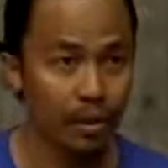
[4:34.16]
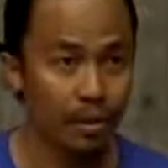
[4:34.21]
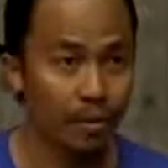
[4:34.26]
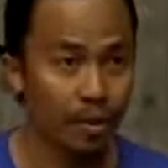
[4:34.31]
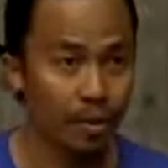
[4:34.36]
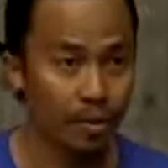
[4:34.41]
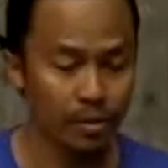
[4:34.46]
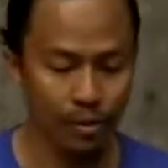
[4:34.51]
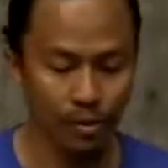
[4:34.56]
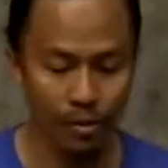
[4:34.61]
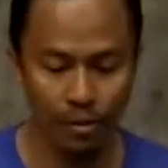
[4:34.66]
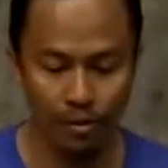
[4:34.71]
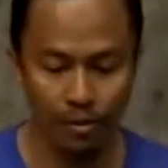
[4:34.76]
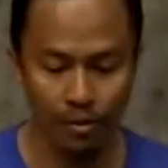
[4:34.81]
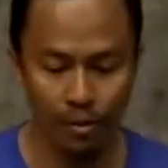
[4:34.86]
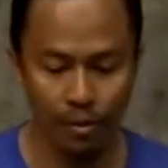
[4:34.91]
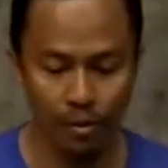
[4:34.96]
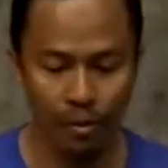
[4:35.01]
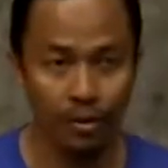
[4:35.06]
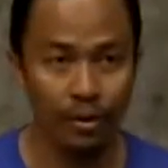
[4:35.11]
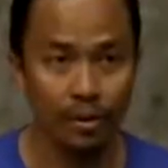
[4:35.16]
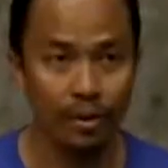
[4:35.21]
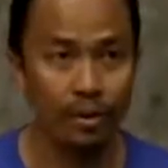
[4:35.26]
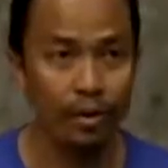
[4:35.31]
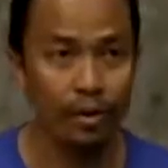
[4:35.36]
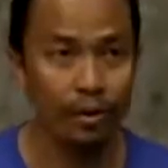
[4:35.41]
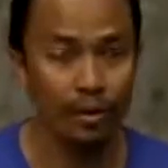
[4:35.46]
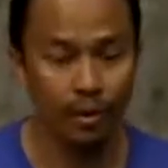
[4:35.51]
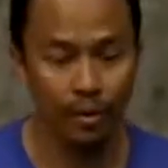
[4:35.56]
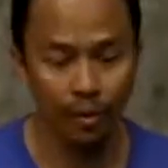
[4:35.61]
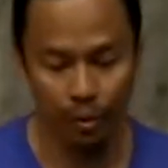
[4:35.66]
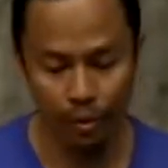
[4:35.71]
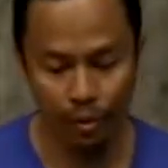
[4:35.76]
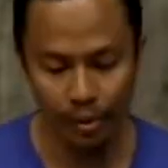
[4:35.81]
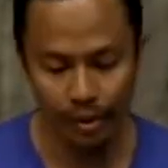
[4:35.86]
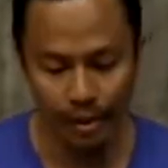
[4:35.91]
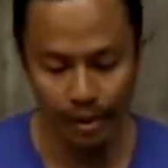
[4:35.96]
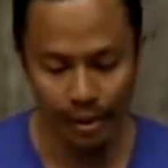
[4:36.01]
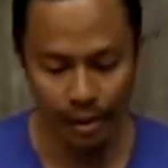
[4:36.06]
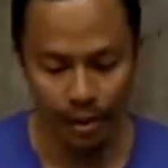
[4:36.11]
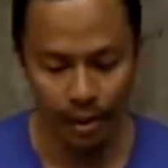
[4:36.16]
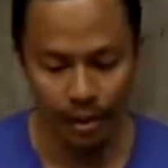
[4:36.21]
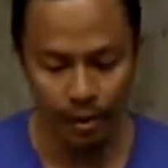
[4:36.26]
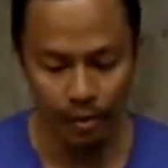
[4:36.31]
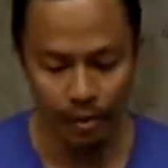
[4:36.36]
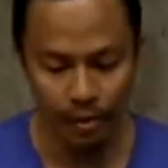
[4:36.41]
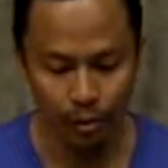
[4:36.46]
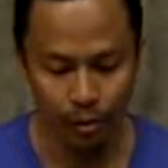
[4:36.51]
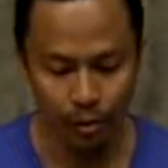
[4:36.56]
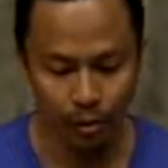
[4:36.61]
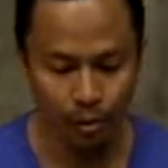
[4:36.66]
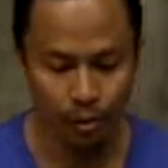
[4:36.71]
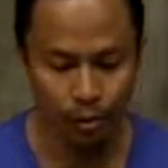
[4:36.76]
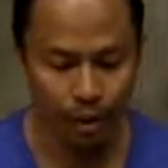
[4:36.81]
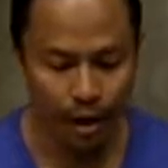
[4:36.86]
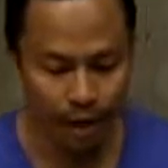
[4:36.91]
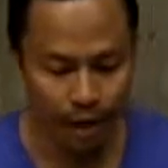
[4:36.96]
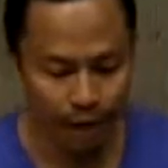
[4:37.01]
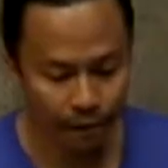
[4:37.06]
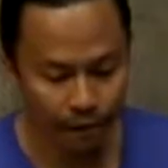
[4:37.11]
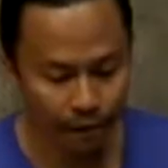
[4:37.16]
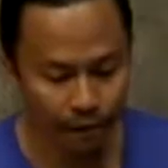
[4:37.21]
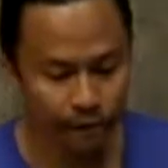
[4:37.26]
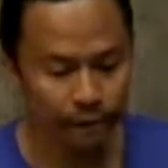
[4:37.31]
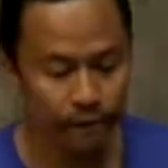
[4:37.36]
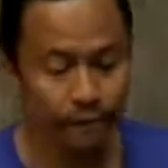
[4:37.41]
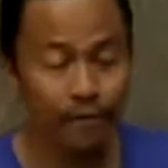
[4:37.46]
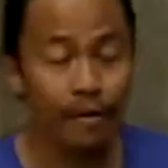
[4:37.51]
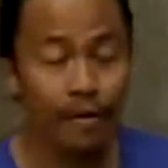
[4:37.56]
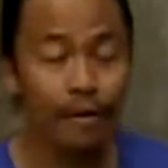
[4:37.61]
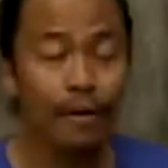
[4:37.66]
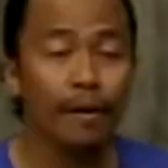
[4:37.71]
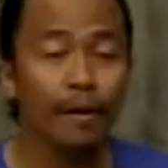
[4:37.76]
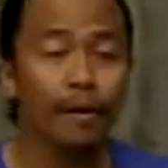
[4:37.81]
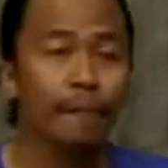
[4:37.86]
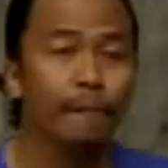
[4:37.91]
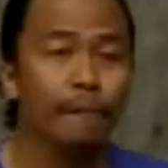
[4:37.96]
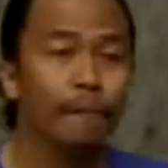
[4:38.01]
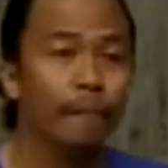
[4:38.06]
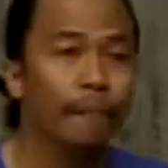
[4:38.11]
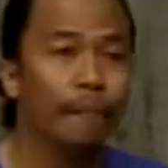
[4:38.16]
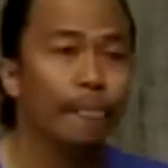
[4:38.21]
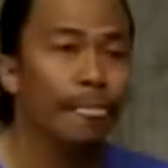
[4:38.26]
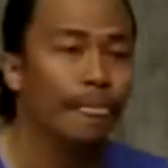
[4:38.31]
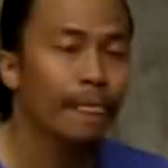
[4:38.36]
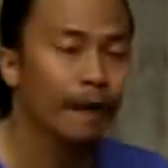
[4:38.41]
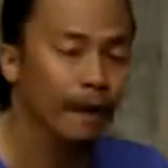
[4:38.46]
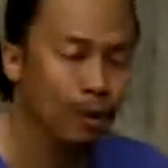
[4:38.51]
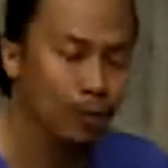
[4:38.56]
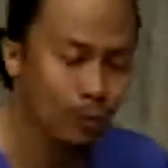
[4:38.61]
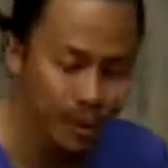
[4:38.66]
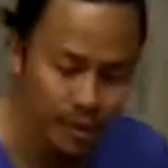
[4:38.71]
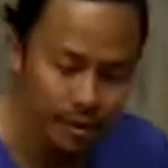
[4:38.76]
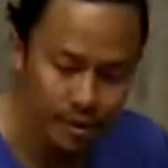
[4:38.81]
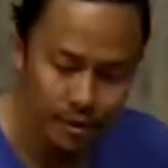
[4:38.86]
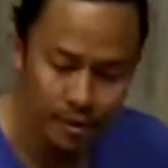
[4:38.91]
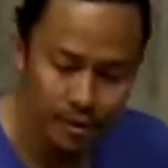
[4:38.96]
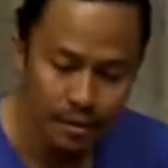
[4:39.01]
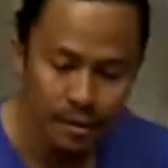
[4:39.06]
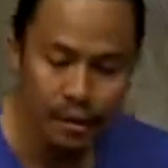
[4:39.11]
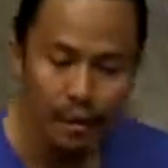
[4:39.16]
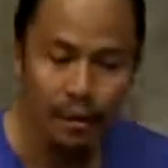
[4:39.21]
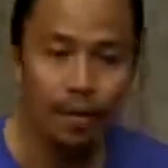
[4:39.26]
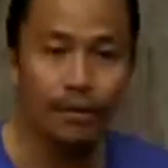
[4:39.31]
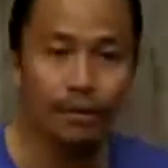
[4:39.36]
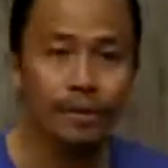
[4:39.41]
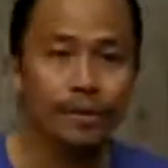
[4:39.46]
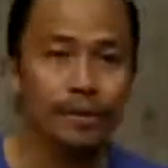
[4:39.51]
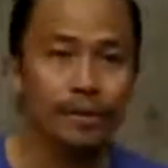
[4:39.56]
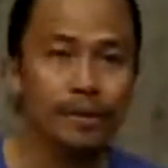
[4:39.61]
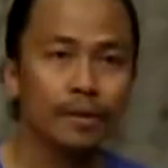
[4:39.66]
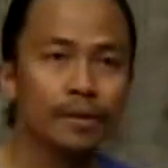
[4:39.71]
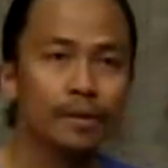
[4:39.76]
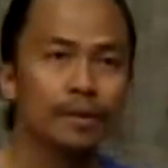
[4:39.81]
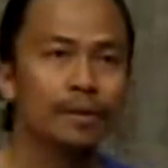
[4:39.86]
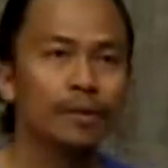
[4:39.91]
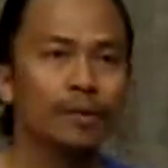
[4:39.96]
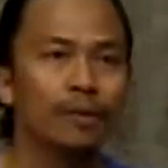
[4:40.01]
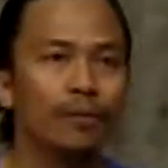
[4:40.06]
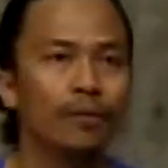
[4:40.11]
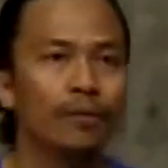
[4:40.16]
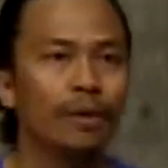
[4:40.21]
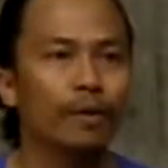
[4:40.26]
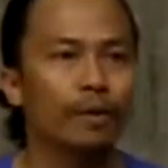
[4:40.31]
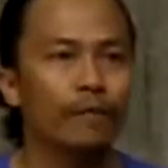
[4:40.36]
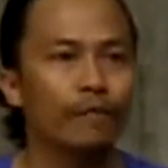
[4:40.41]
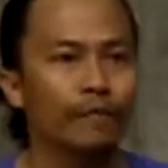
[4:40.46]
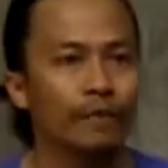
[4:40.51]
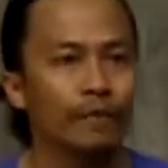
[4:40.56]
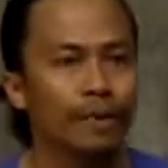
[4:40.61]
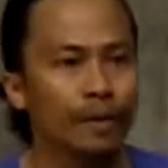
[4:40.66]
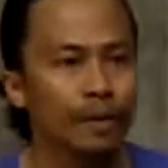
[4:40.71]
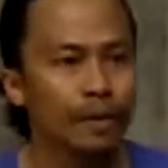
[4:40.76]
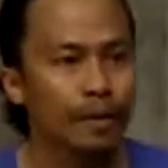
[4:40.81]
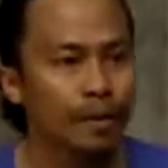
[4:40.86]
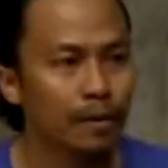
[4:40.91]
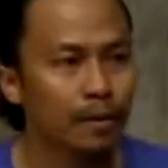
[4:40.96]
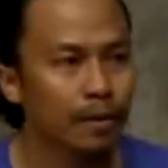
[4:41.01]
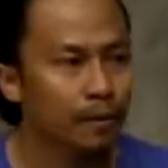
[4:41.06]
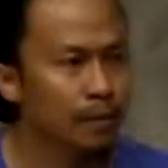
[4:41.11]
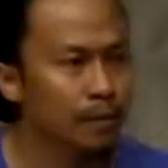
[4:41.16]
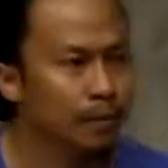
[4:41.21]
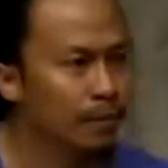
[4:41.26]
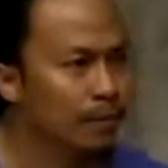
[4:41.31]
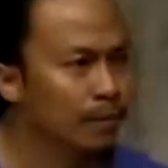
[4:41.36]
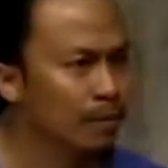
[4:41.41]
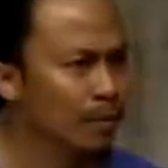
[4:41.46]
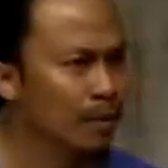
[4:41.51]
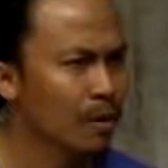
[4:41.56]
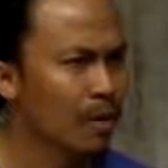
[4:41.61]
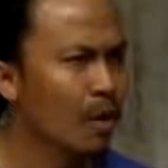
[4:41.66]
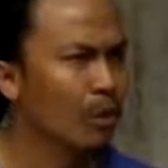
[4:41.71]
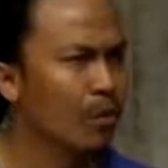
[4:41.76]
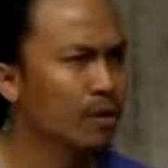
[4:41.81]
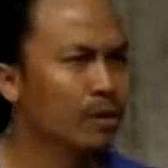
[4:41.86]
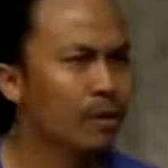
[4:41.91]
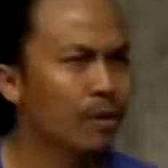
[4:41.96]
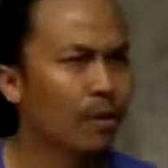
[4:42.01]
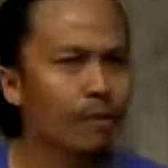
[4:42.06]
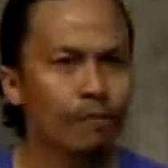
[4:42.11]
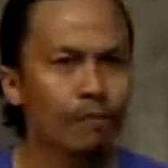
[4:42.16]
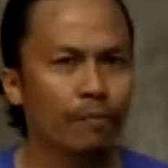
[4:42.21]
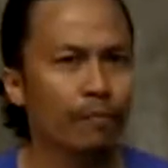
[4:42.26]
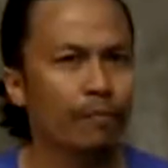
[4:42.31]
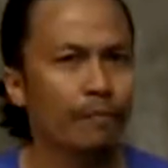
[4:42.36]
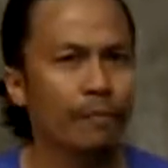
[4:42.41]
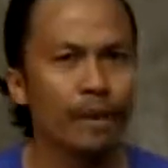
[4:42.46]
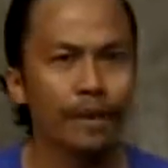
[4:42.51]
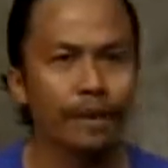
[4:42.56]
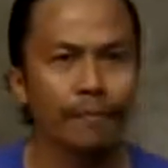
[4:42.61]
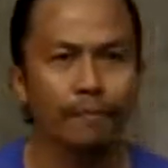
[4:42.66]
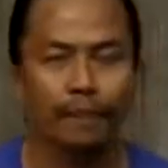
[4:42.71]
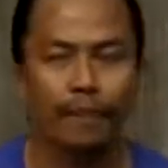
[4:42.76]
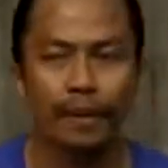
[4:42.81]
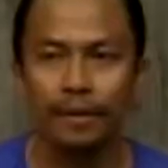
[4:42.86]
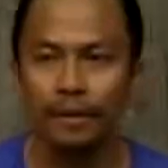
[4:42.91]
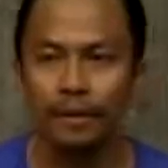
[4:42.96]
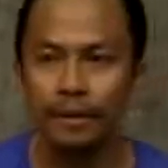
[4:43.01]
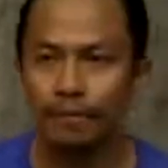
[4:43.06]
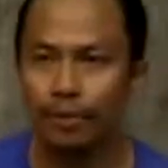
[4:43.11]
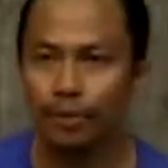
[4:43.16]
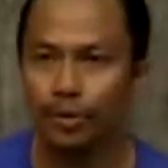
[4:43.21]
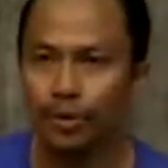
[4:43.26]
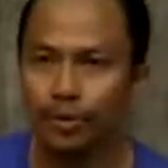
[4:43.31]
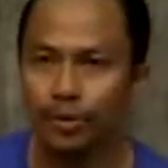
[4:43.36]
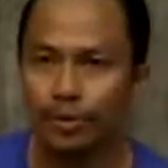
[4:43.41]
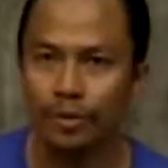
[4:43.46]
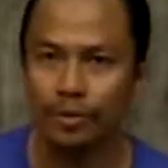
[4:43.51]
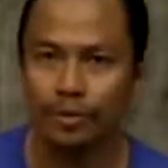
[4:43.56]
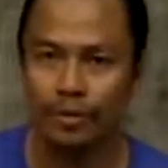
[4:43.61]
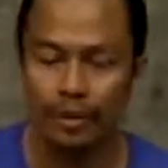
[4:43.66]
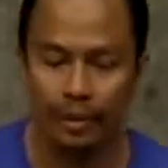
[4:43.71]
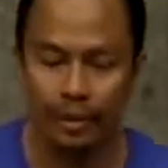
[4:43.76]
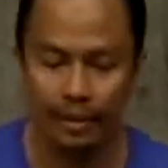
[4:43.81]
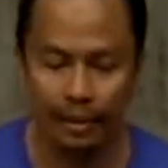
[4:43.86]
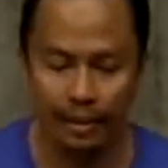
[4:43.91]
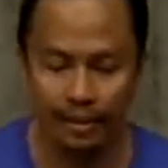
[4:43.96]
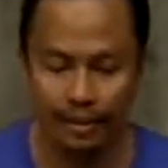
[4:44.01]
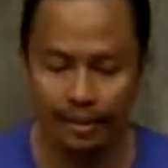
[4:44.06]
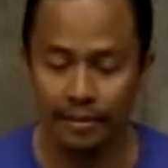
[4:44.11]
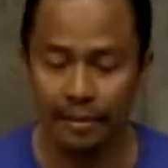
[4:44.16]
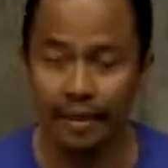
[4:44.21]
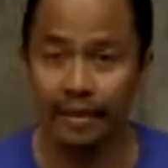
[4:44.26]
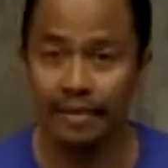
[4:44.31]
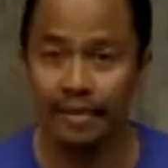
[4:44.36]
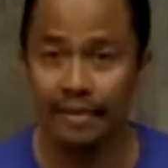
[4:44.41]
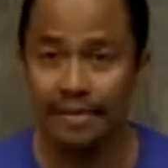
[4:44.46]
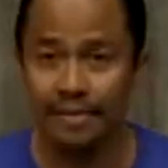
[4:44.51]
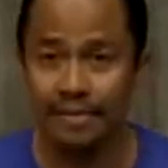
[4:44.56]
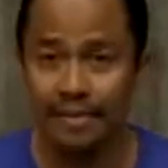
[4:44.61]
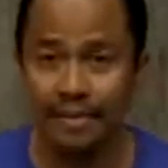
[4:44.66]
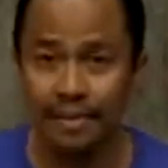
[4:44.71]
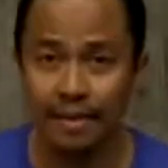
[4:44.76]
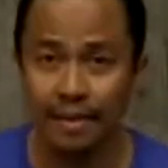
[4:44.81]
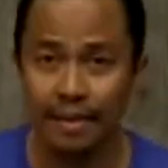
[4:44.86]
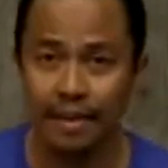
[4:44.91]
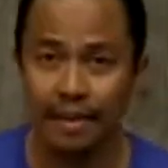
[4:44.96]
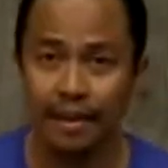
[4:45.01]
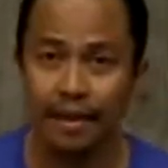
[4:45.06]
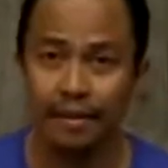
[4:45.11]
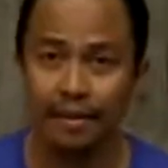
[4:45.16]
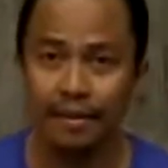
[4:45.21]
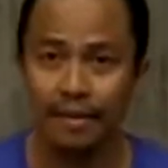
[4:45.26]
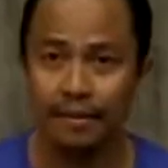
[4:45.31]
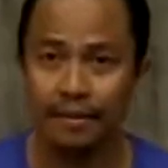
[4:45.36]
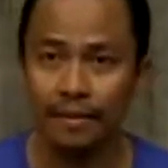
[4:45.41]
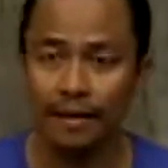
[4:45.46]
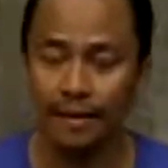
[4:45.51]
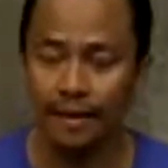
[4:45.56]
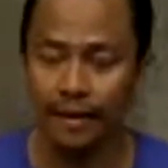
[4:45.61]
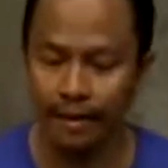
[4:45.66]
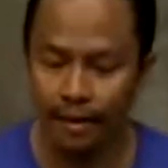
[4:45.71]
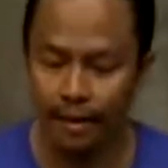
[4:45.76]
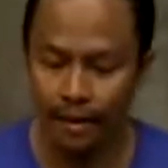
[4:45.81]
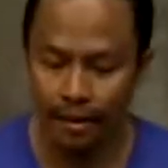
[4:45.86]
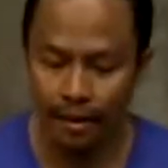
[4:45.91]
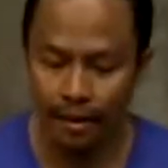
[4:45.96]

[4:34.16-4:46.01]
Dropbox or on, on her own. We also have um, Luis. Luis is one of the, you know, author of many Python books, uh, data scientists, and things like that.